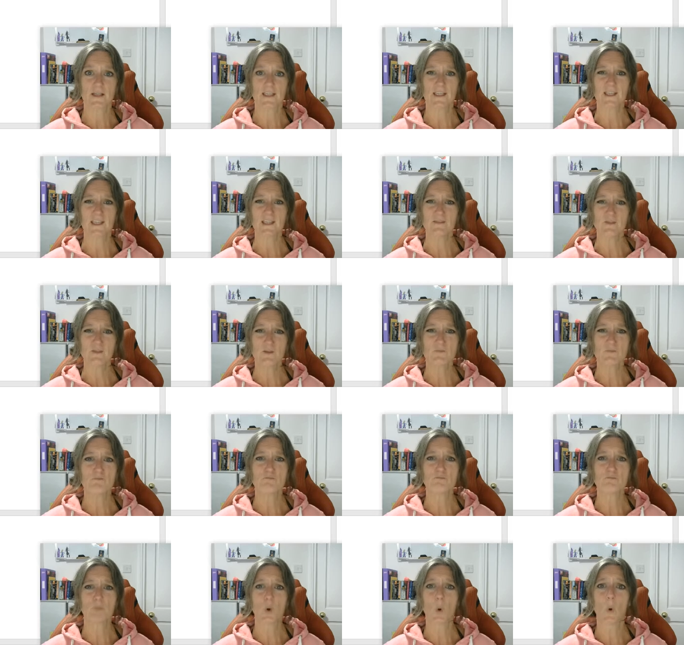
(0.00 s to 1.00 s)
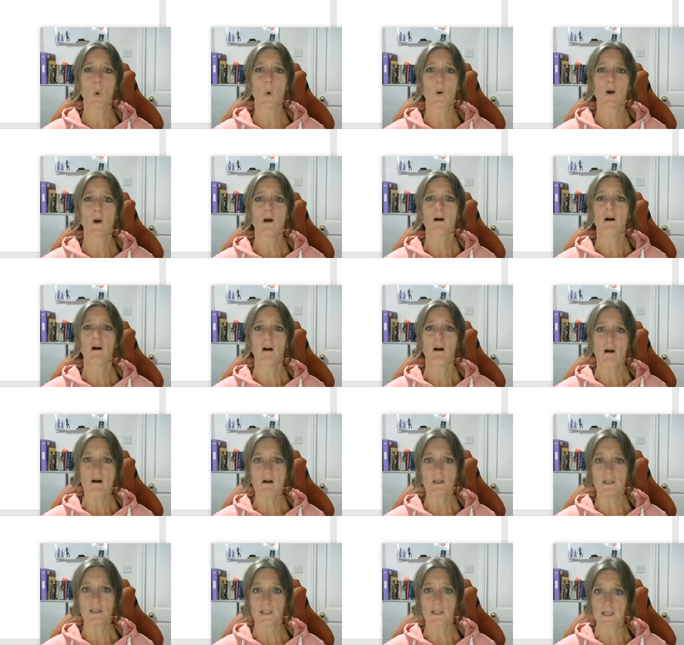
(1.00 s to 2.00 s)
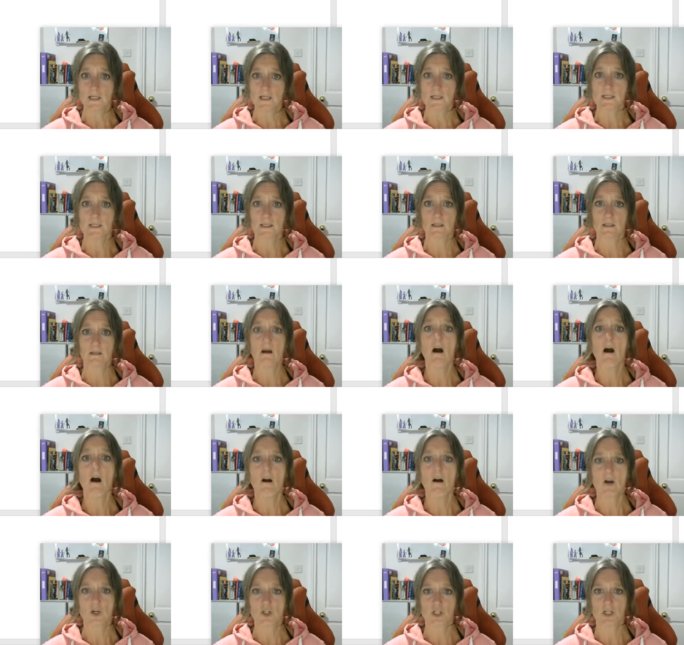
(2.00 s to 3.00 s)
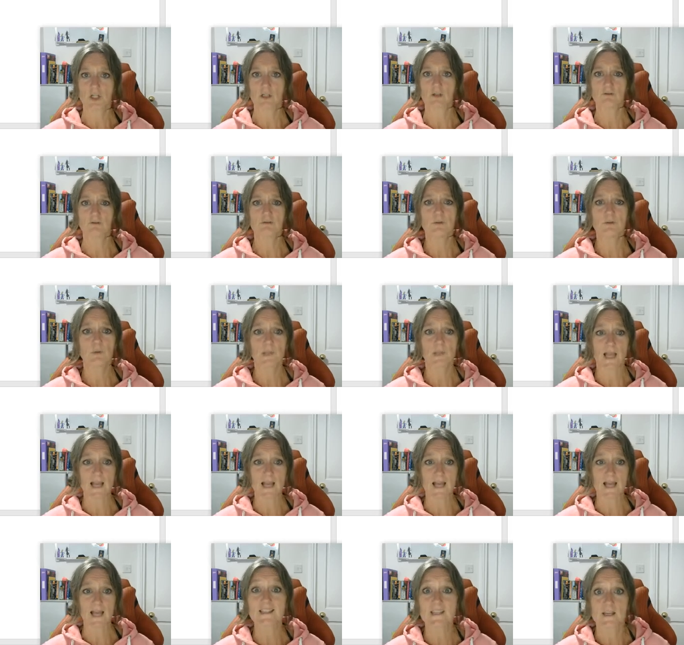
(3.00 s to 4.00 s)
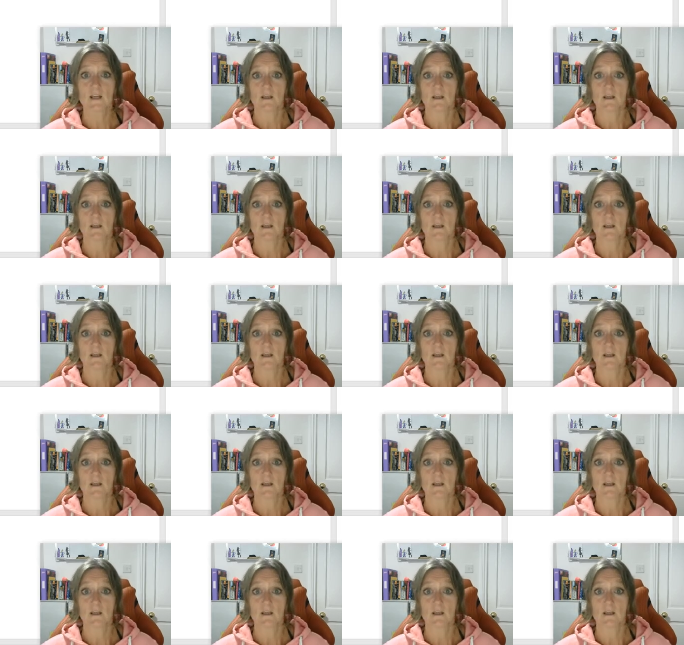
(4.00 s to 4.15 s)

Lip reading: even more heartless and harsh and cruel and